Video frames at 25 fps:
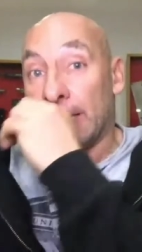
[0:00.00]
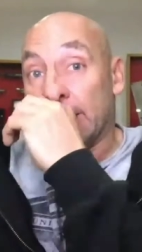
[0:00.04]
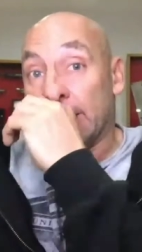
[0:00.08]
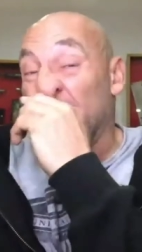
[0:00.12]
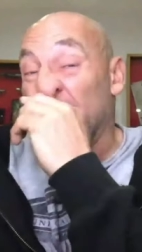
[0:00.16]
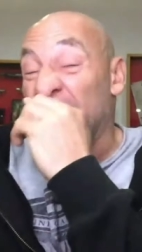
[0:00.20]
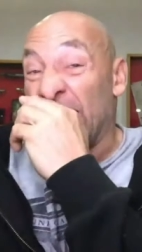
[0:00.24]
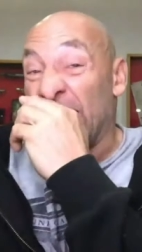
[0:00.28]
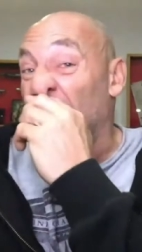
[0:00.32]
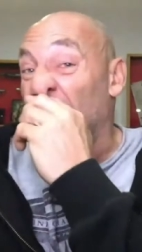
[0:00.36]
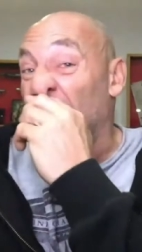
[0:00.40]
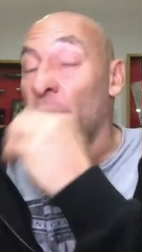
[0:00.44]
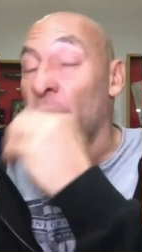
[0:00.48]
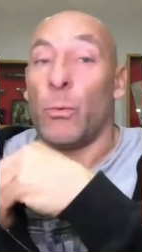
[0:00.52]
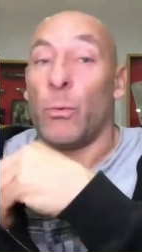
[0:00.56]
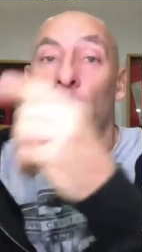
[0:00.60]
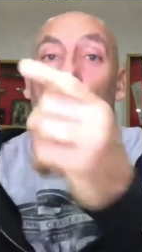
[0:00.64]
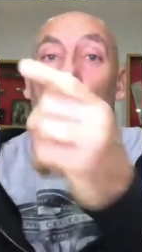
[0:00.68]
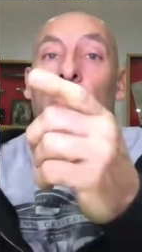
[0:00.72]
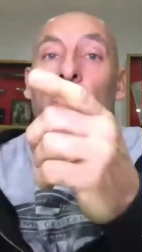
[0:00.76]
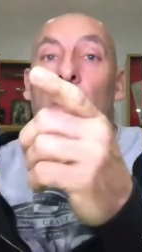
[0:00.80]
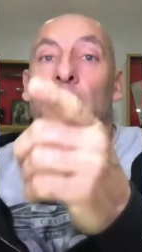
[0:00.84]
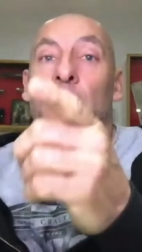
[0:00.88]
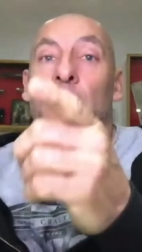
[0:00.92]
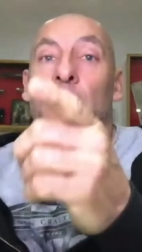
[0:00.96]
And then they go,
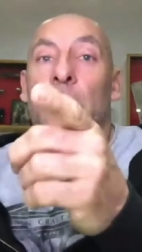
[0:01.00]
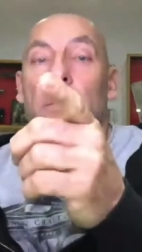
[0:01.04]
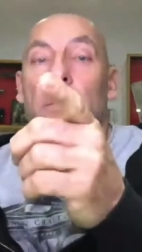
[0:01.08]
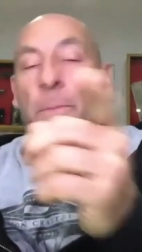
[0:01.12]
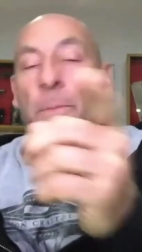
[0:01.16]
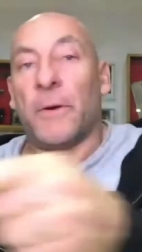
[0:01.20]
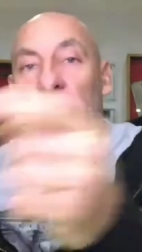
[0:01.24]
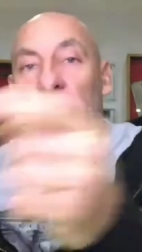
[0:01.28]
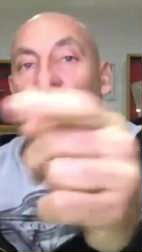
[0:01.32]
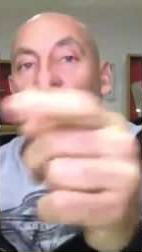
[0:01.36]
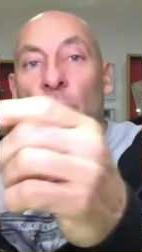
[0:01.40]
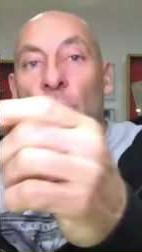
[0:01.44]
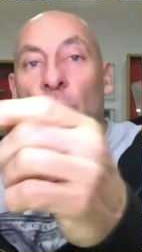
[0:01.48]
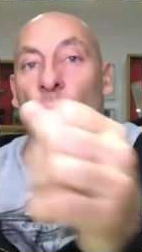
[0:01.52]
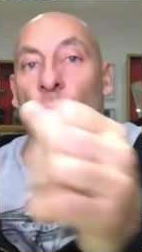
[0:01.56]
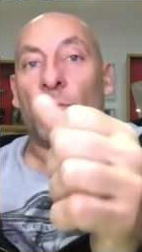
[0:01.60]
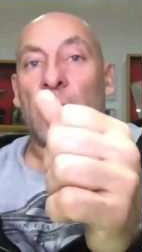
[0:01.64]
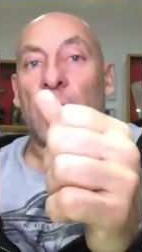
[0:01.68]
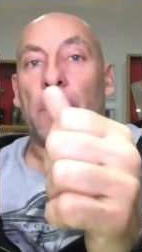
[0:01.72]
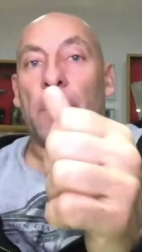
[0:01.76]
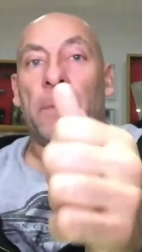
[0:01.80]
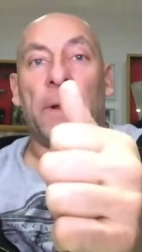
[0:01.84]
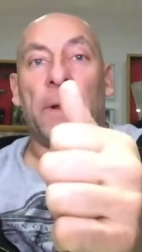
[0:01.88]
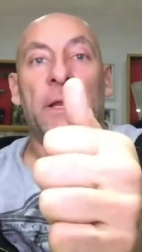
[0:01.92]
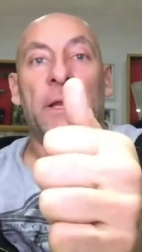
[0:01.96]
well, the person that you're
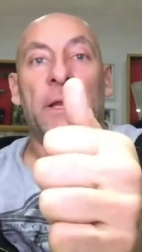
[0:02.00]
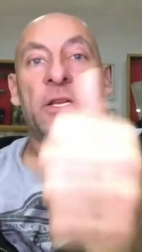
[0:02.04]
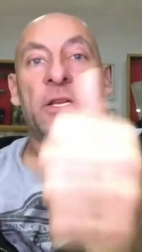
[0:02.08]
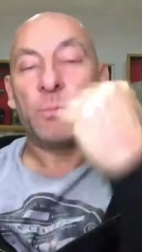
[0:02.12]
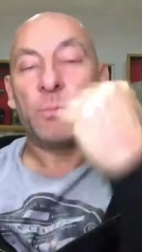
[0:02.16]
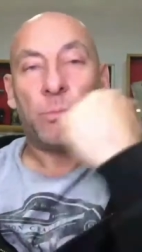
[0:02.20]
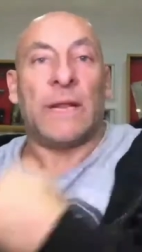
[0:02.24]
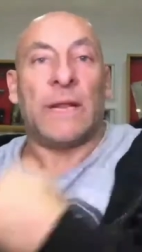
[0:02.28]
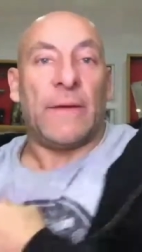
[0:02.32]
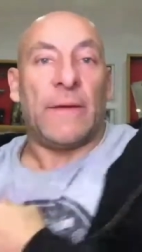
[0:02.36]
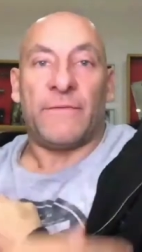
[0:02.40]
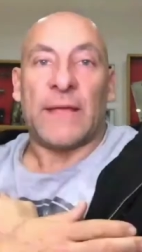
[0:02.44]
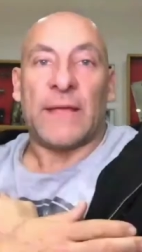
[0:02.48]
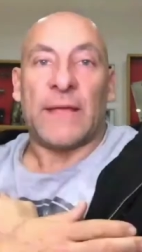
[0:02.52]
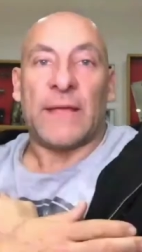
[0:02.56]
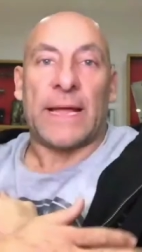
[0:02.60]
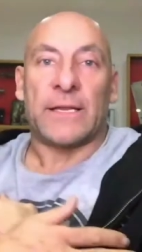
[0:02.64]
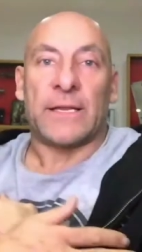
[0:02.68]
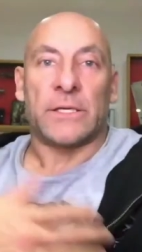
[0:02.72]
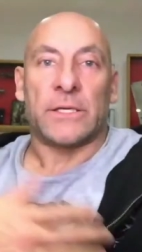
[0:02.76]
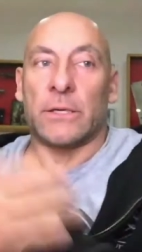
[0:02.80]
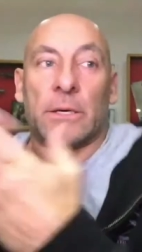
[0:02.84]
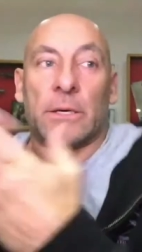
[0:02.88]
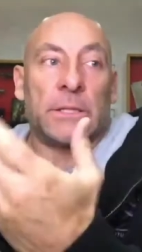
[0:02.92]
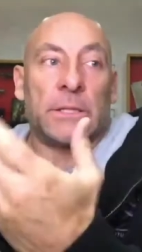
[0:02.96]
doubling is
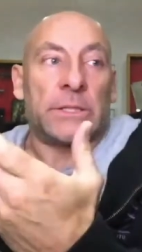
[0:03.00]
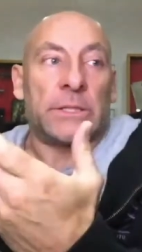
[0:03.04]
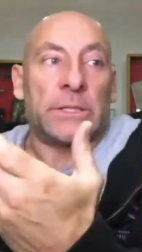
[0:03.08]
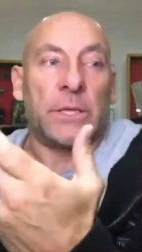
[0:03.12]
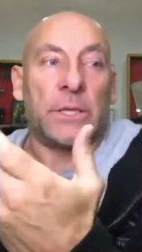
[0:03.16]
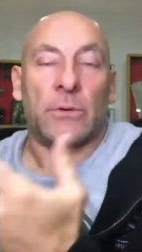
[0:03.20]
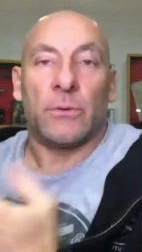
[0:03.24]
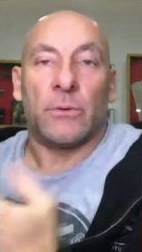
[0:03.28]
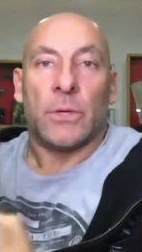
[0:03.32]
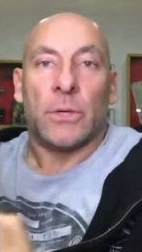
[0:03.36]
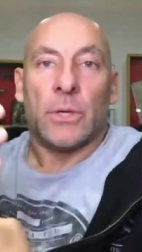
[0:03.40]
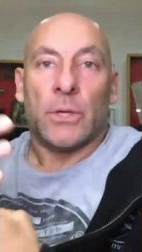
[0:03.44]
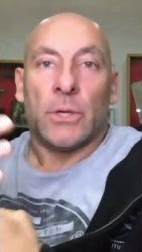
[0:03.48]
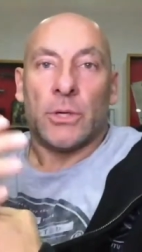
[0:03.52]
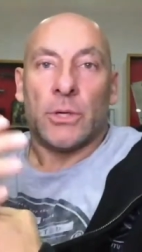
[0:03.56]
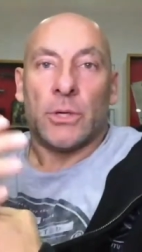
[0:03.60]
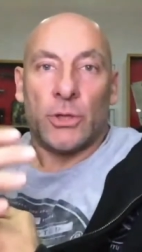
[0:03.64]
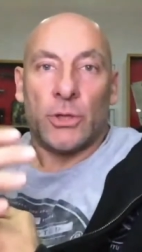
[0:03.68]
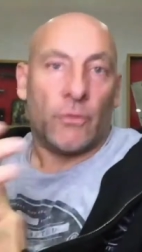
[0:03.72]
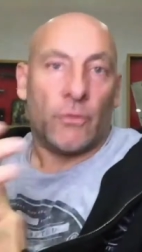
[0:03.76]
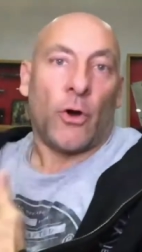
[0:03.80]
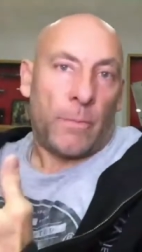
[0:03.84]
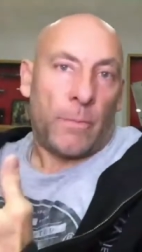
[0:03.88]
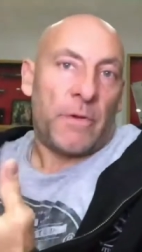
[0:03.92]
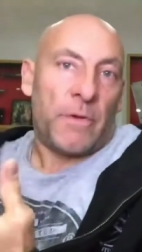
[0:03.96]
left-hand side. So
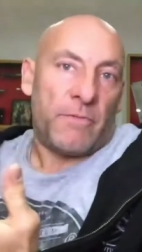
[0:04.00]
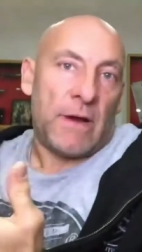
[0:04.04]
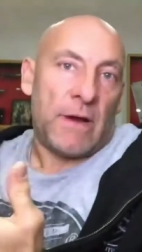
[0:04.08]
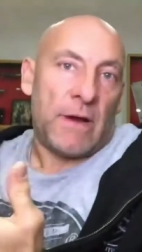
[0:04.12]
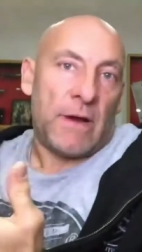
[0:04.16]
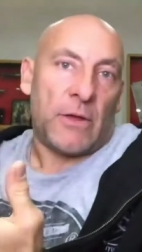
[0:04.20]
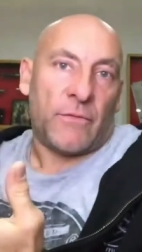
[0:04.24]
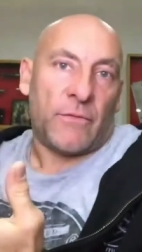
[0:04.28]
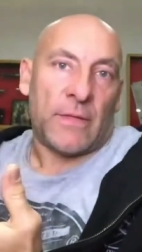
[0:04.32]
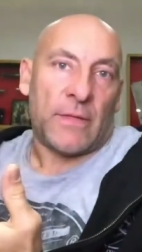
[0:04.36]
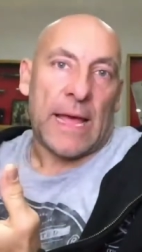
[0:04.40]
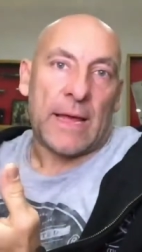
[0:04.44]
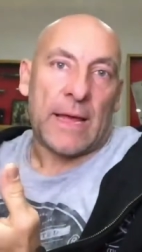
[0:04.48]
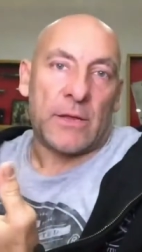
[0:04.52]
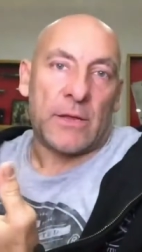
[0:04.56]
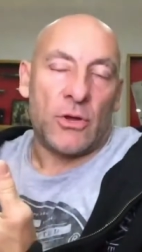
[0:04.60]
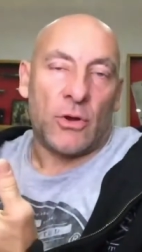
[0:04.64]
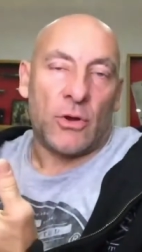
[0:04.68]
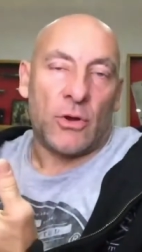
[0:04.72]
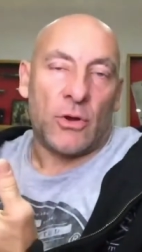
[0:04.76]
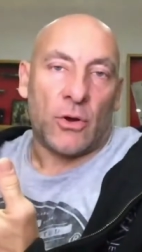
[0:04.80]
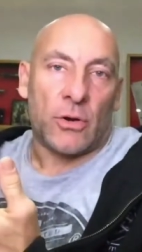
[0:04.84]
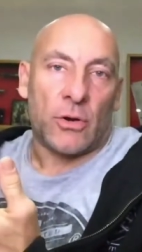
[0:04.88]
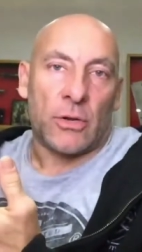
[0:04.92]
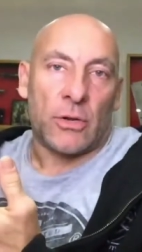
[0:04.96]
you've got to be ready for that.
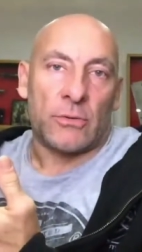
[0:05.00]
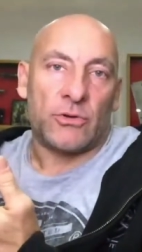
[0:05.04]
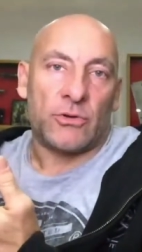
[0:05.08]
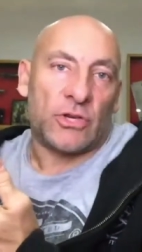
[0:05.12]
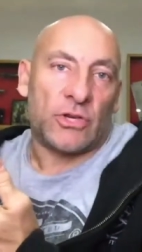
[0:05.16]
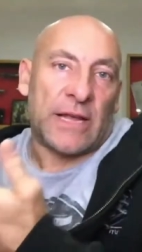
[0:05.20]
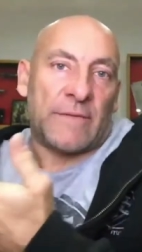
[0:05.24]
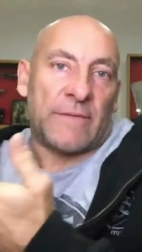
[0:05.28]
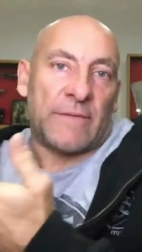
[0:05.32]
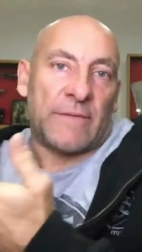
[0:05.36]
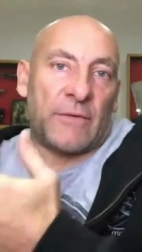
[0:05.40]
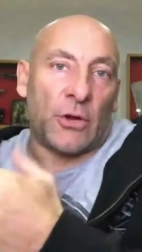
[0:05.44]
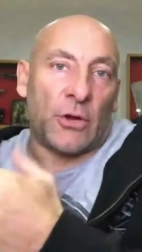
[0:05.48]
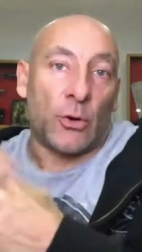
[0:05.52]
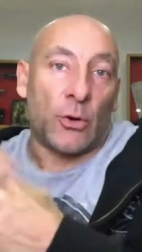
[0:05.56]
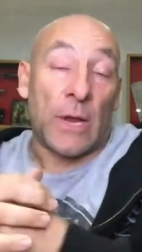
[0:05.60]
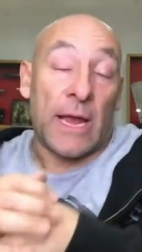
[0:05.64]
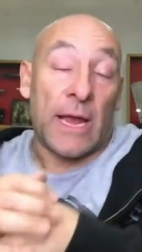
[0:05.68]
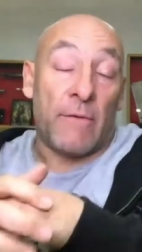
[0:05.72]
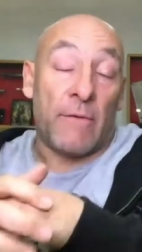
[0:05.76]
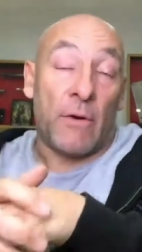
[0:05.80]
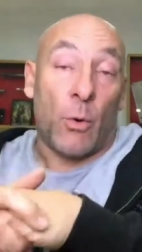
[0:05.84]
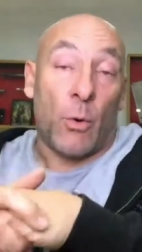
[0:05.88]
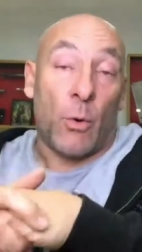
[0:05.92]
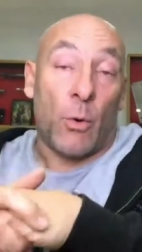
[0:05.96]
You've got to just have a
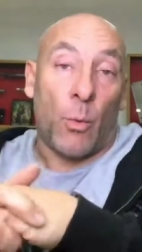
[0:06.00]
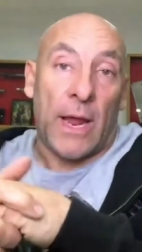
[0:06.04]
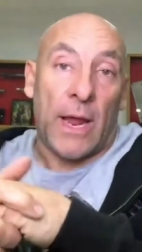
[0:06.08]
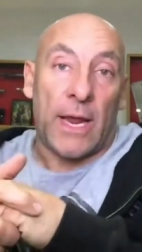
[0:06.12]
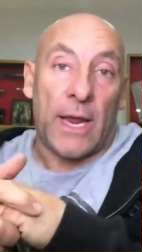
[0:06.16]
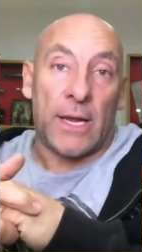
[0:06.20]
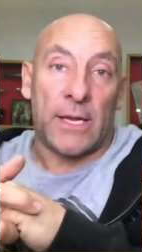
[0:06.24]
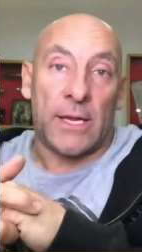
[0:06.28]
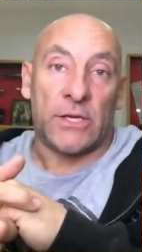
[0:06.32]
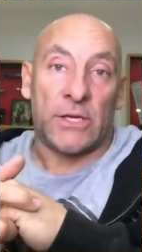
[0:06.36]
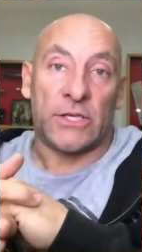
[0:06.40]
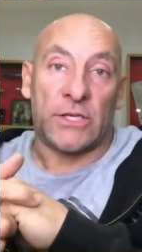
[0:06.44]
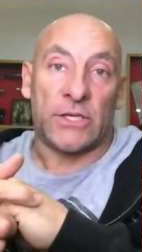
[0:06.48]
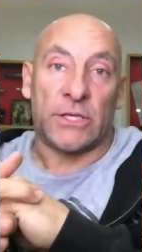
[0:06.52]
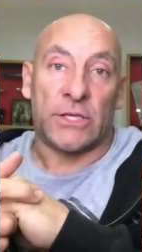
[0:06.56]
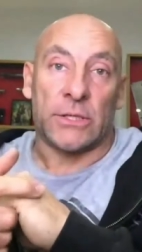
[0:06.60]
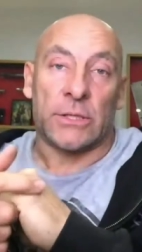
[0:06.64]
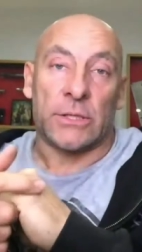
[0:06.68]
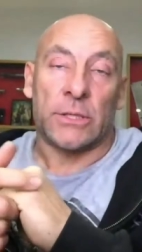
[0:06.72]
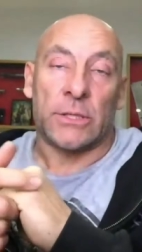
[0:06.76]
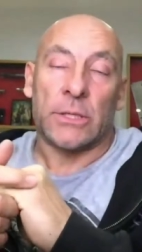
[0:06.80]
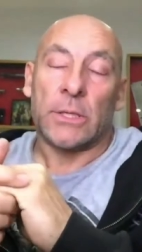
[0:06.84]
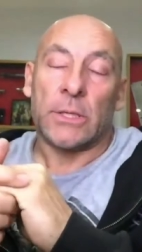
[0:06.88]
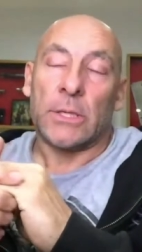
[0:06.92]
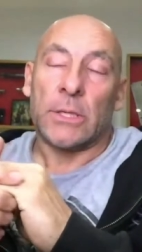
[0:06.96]
good aerial awareness
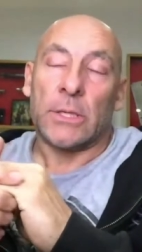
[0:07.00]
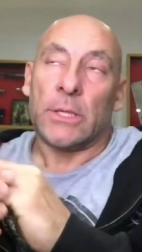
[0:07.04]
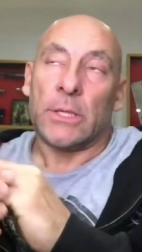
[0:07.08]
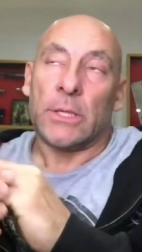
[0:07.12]
and...